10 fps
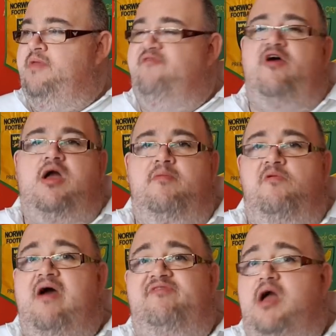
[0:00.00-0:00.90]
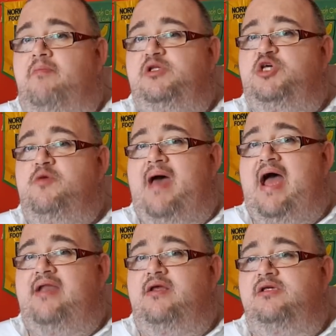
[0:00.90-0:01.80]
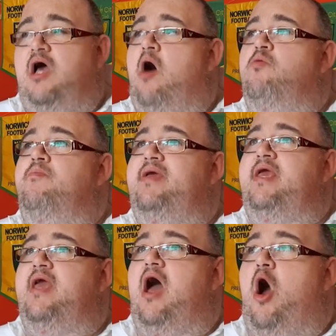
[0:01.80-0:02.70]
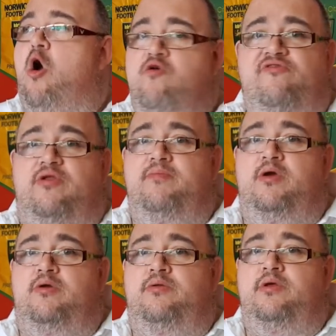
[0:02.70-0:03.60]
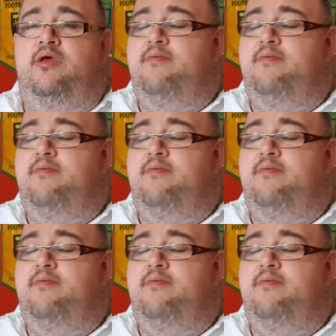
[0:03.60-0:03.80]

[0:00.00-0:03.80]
If I come away with a couple of 2-pounders, I will be over the moon.